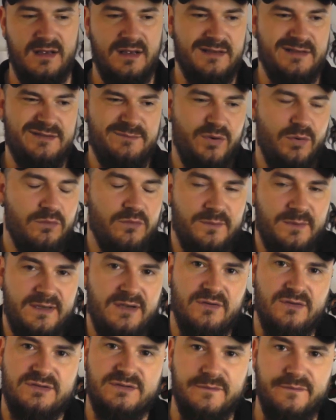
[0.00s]
It's probably
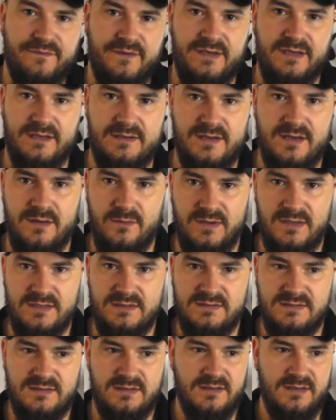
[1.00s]
not something you'd
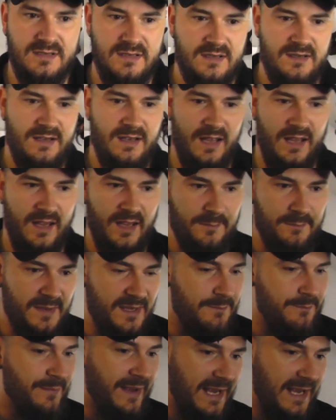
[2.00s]
notice in